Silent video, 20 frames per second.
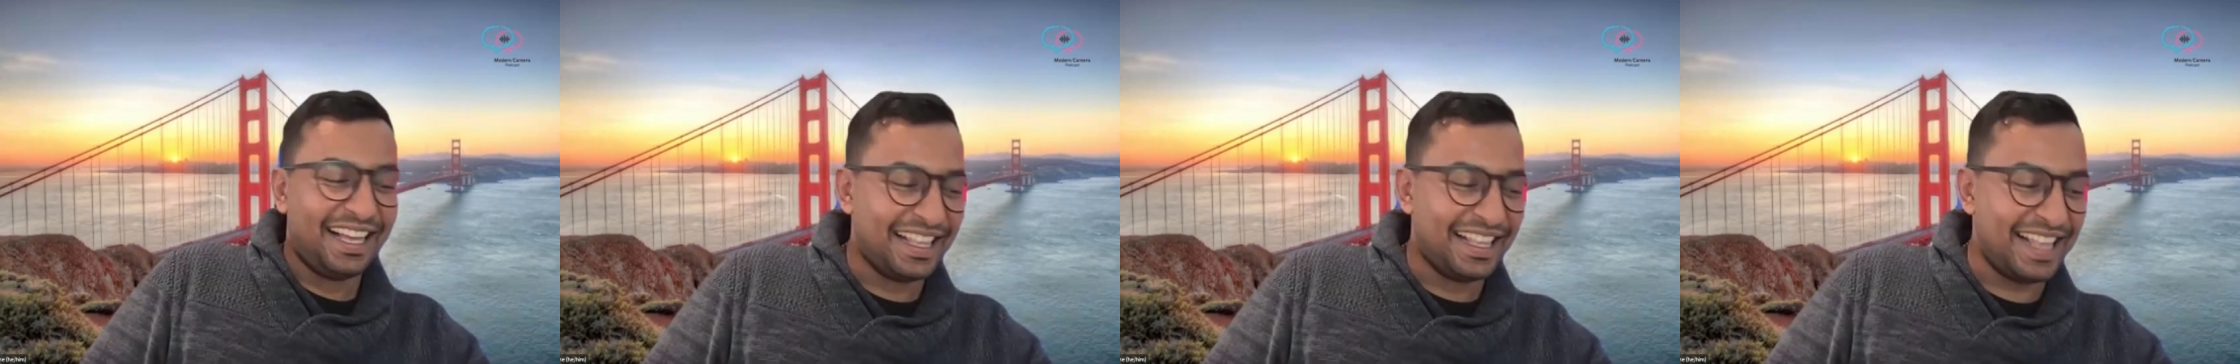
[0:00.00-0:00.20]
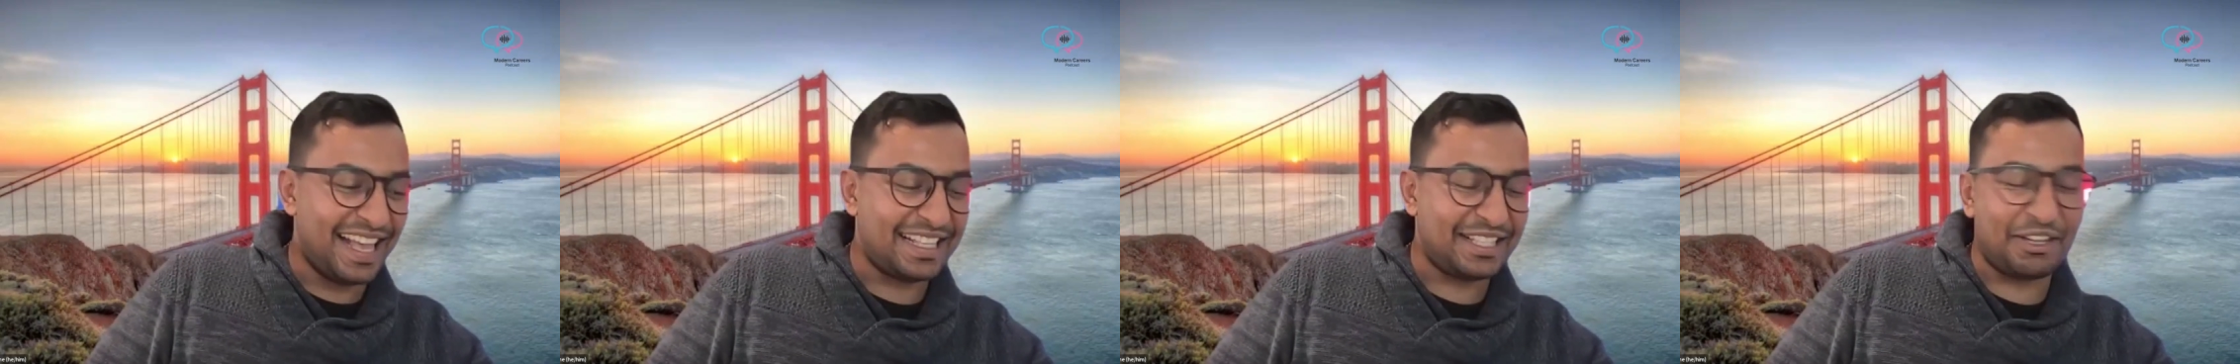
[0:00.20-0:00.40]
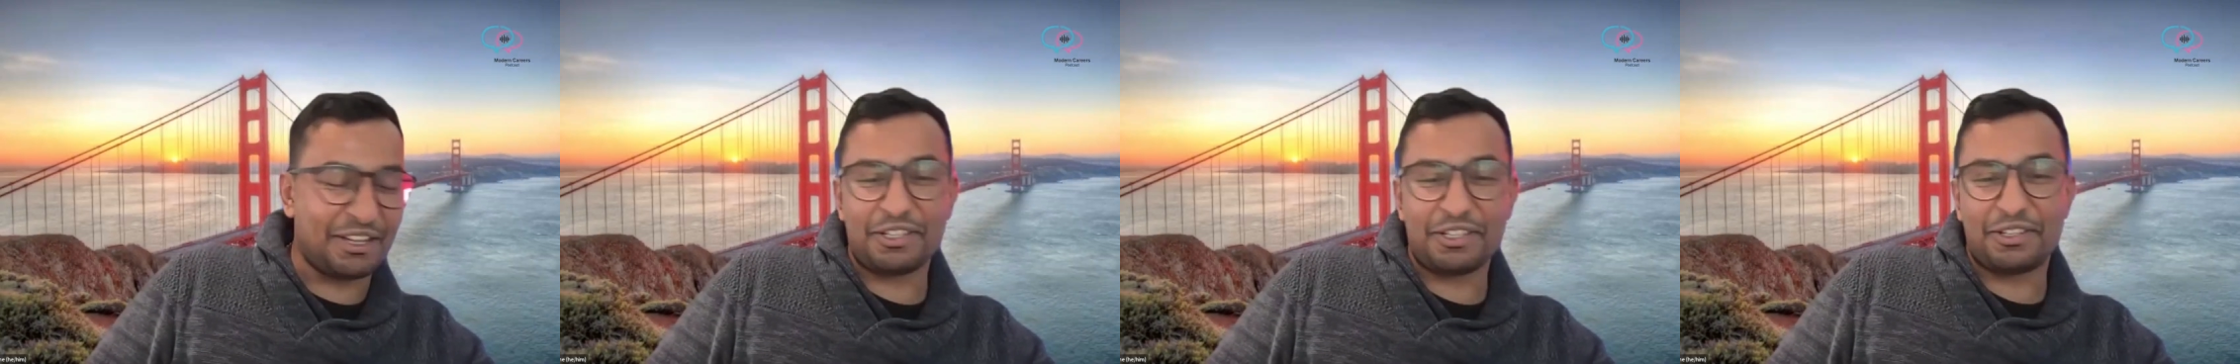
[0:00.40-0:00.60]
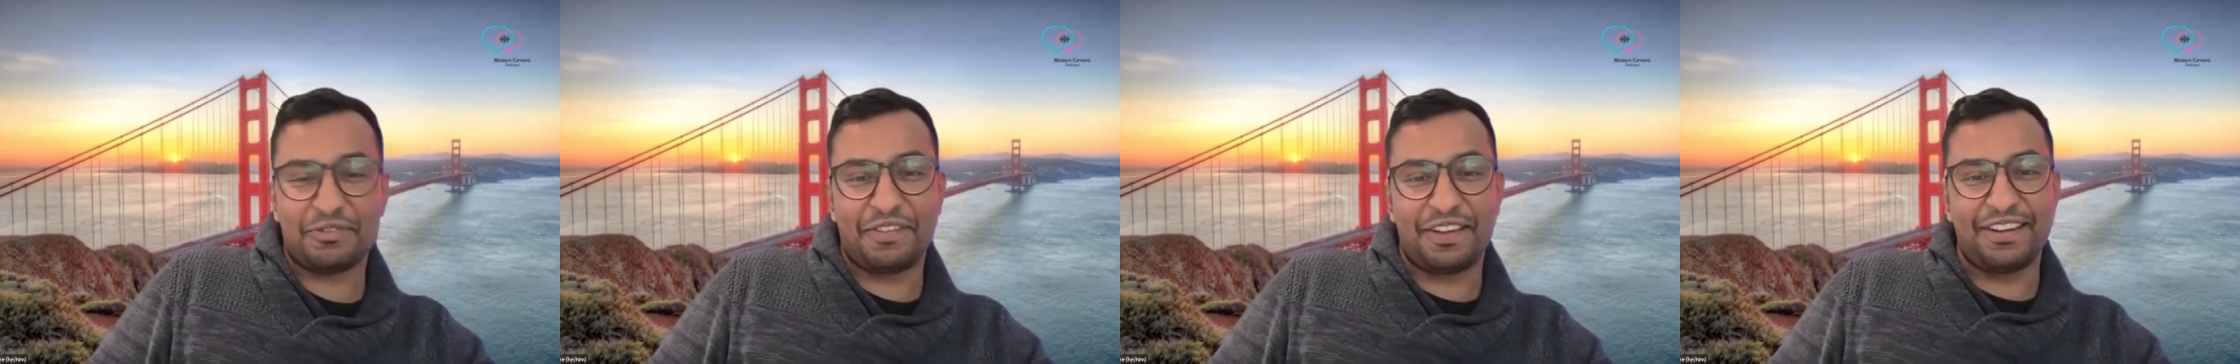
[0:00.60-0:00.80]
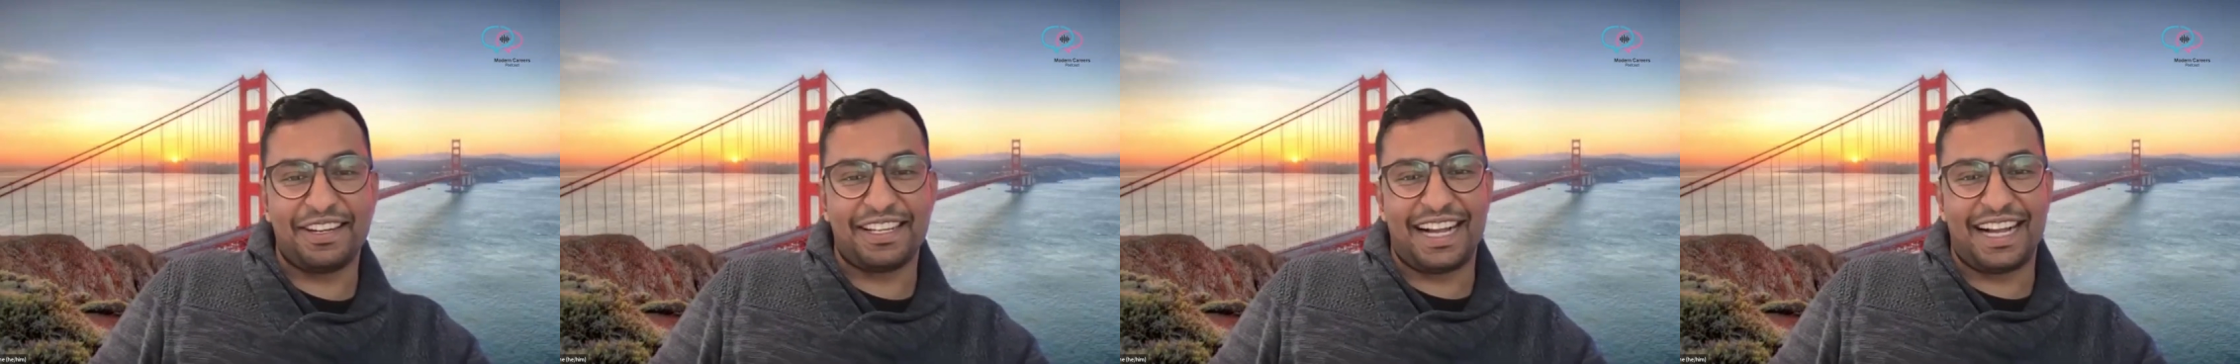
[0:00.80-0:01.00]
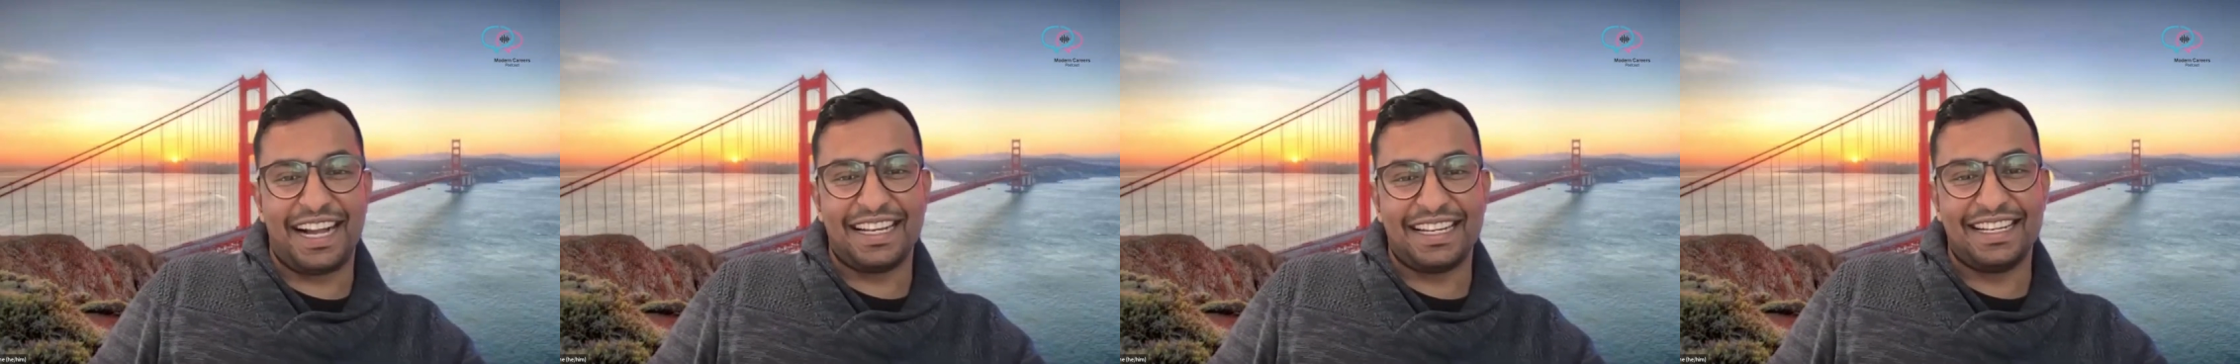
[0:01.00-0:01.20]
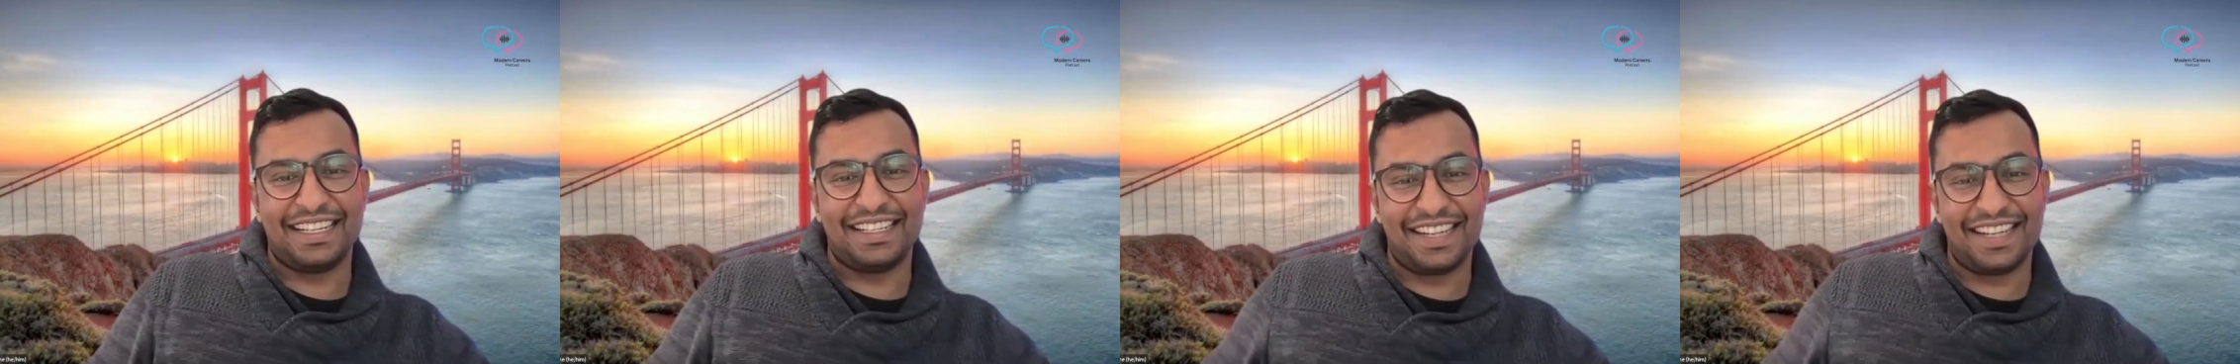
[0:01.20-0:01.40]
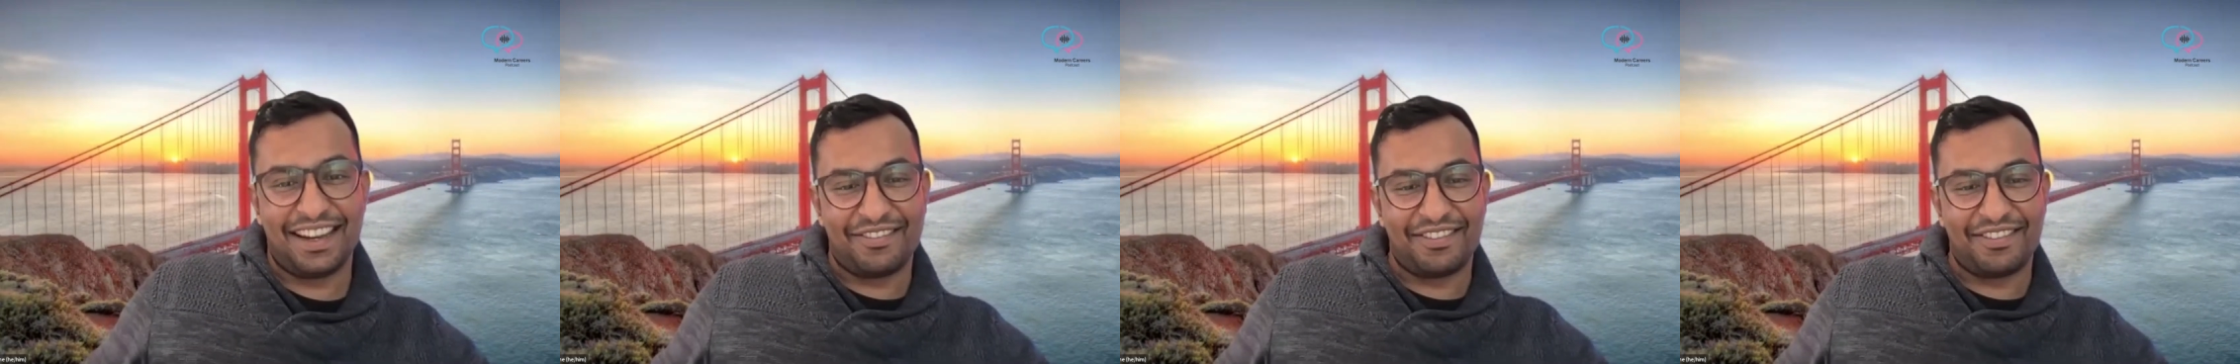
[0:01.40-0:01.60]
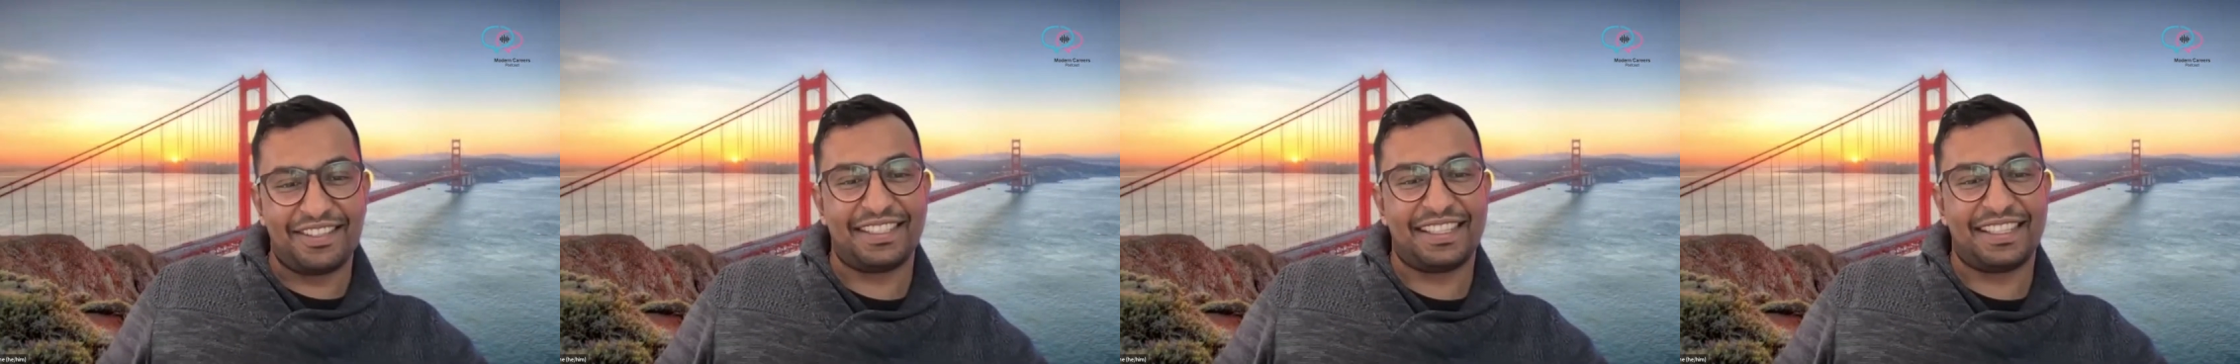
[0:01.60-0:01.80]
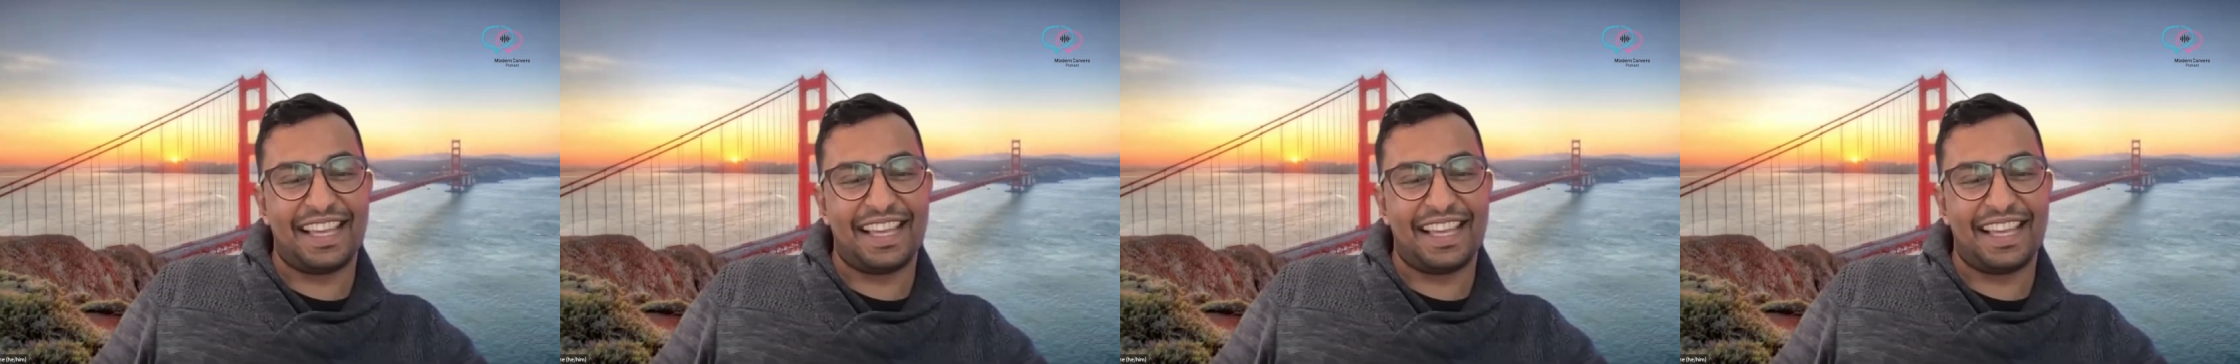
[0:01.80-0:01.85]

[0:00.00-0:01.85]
That's also very kind and generous.